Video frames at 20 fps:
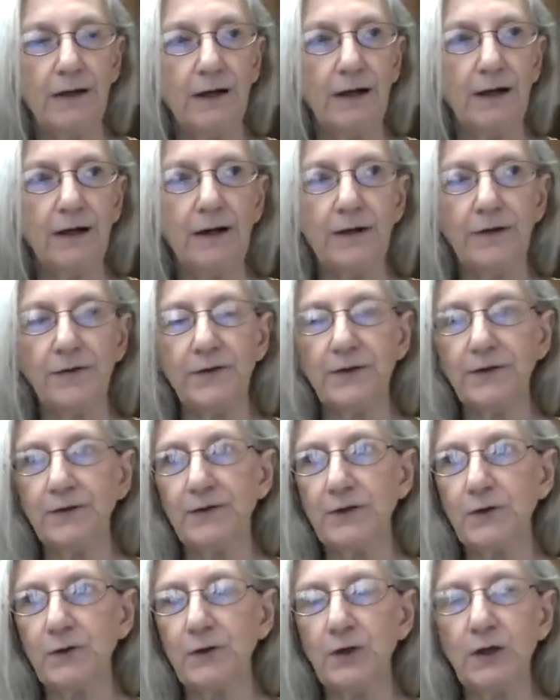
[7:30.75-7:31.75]

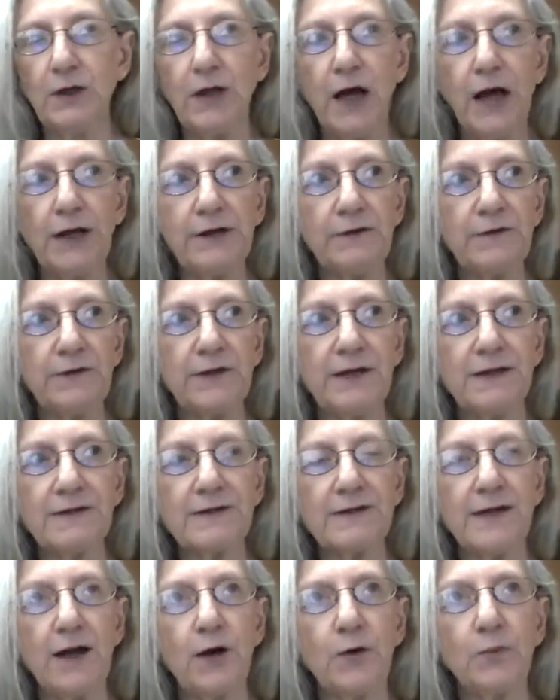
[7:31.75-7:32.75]
There are a lot of things
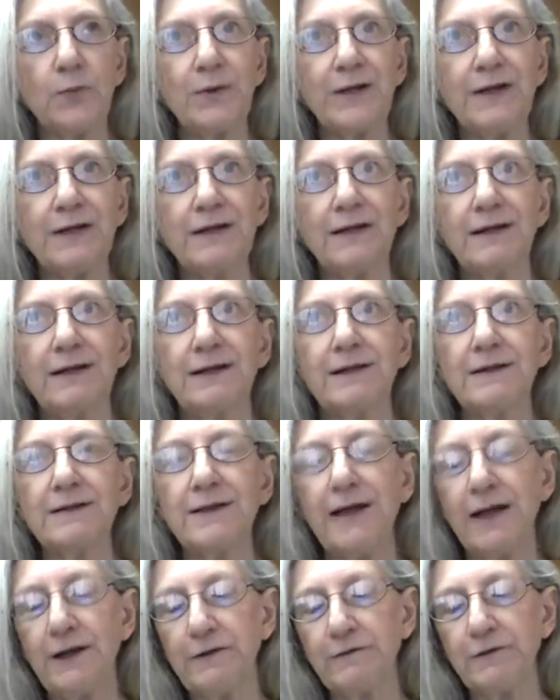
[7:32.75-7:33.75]
that we
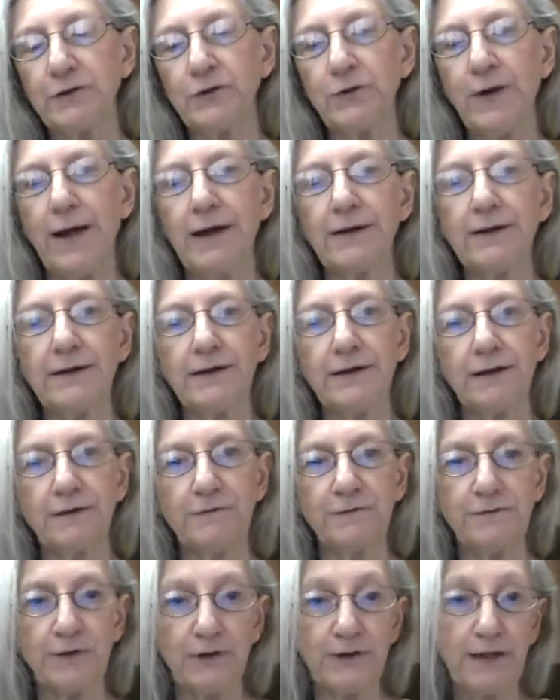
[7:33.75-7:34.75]
take for granted
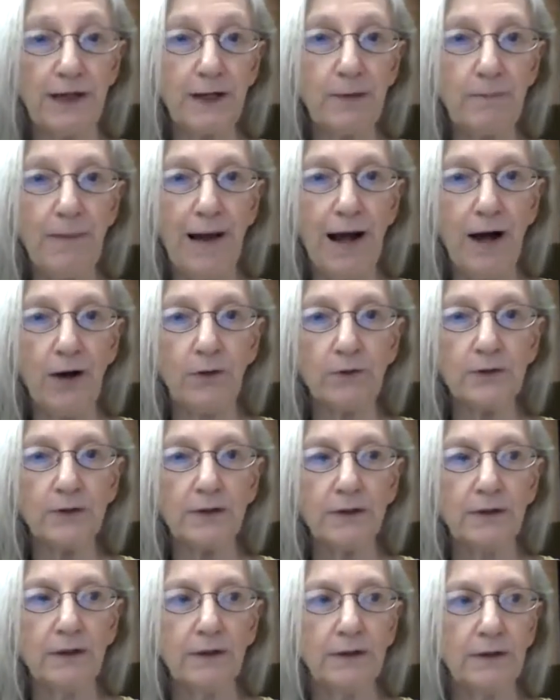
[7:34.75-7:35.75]
and forget about
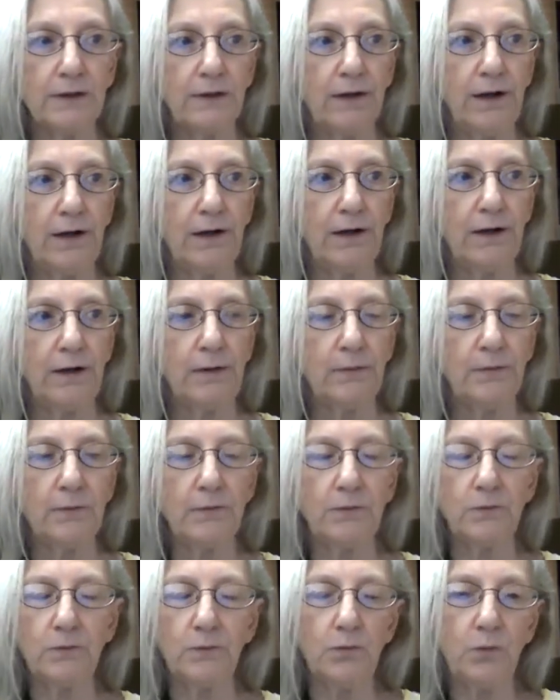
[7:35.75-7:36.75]

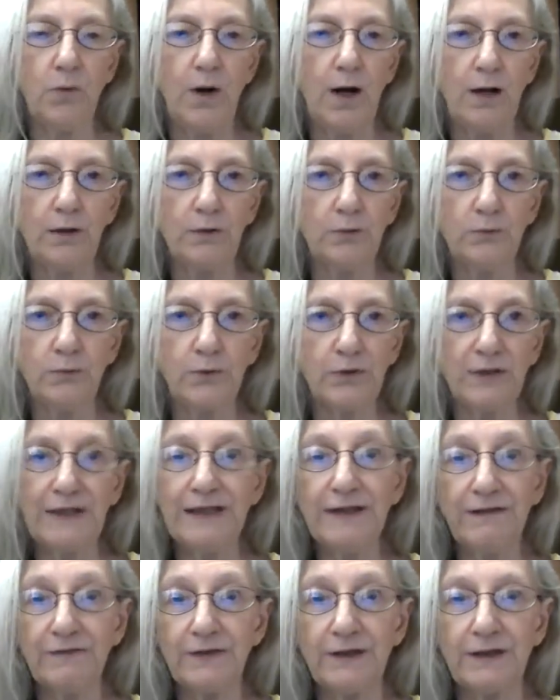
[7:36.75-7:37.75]
while we're
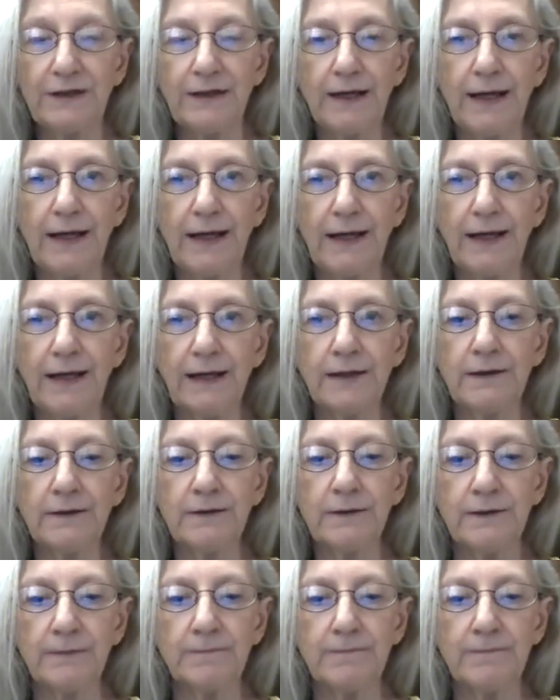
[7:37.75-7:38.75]
living,
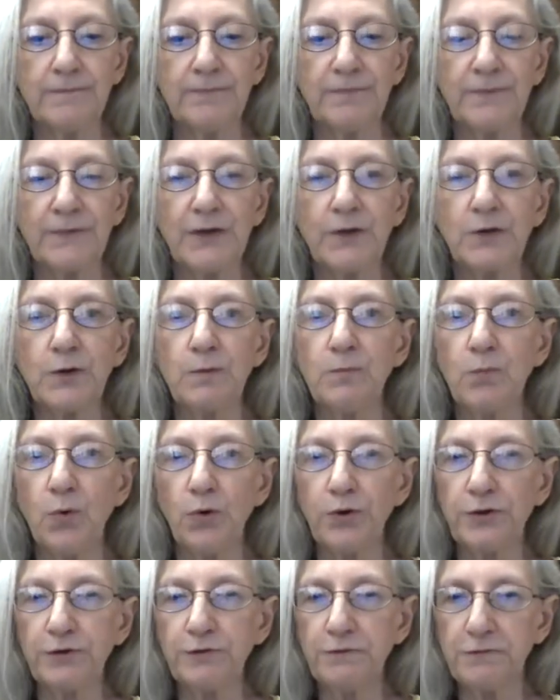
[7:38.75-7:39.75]
and the more
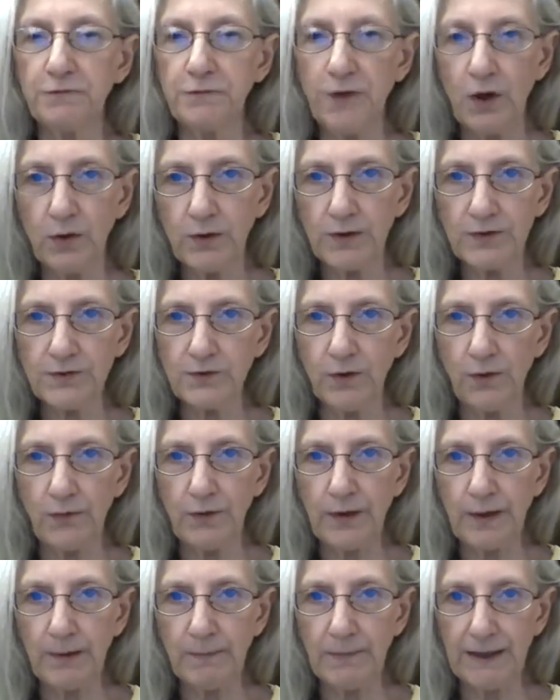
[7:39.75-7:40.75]
you focus on
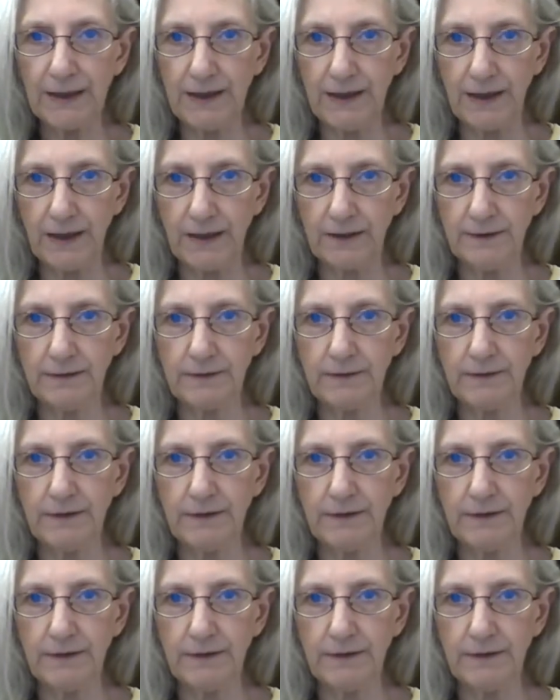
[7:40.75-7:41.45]
them again,